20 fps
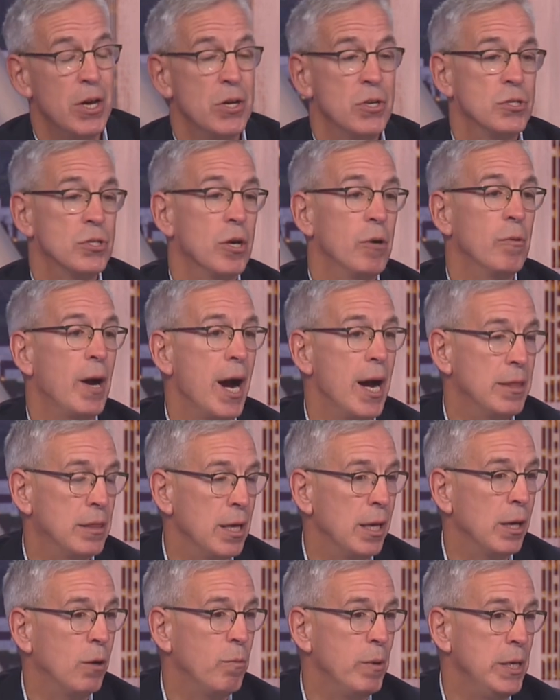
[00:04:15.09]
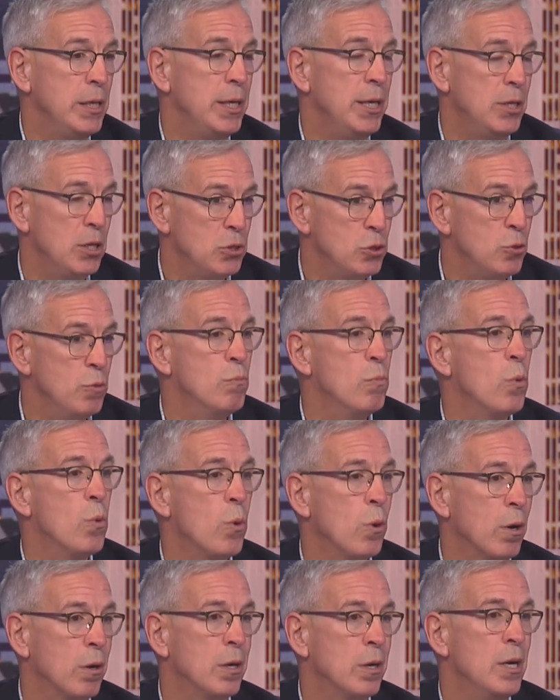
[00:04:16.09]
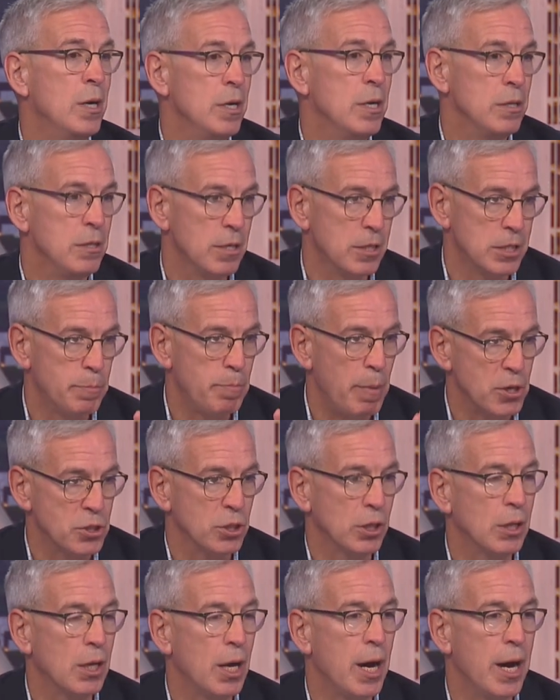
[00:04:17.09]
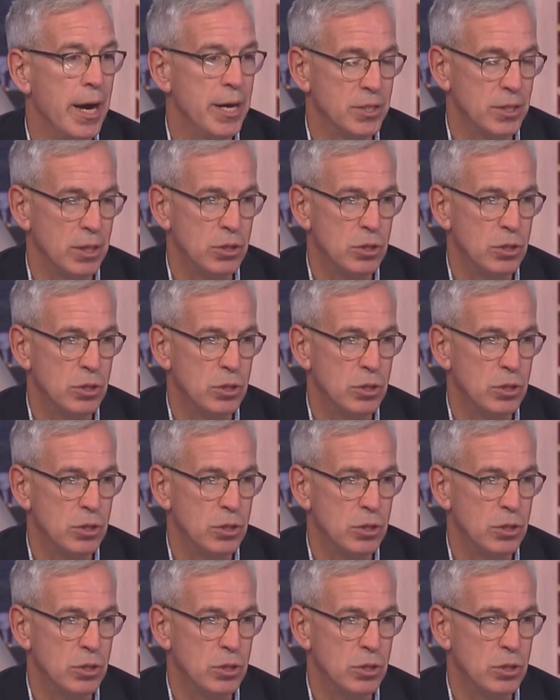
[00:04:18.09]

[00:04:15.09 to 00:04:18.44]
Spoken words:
So I think we need to do more to specialize and